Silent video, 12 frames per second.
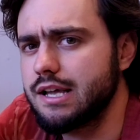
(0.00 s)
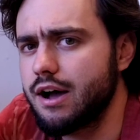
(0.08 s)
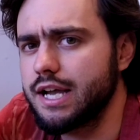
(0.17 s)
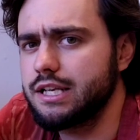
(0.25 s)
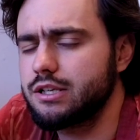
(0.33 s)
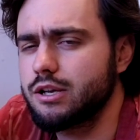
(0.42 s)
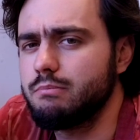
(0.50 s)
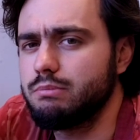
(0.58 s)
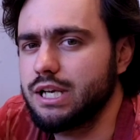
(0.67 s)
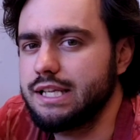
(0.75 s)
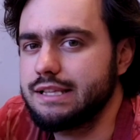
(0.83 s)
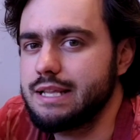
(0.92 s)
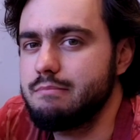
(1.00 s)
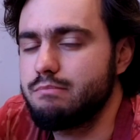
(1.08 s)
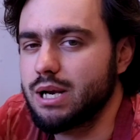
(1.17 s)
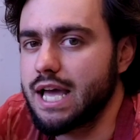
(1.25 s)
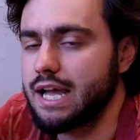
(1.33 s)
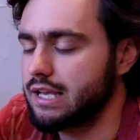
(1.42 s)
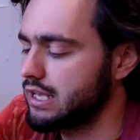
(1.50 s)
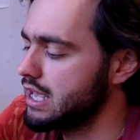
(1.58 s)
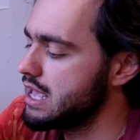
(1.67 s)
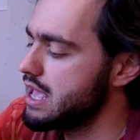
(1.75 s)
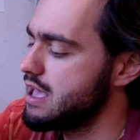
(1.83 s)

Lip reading: dyed completely black,